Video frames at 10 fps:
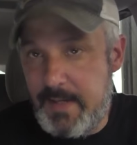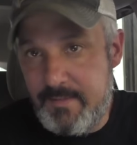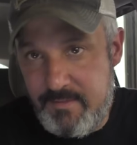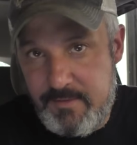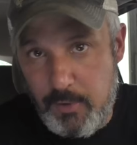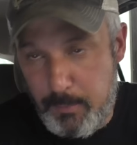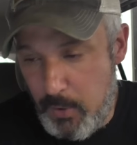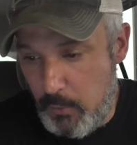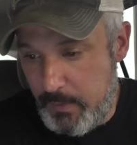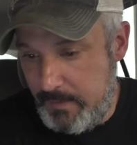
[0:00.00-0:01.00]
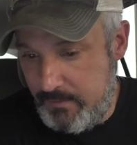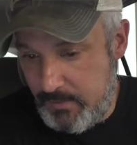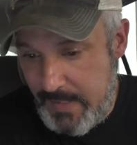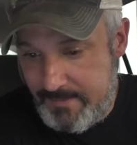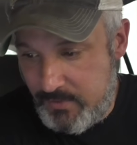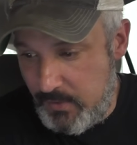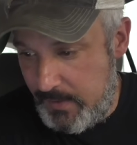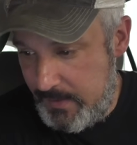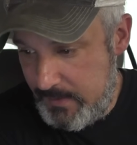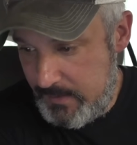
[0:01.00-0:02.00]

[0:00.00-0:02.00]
and it's still broken, so that's good.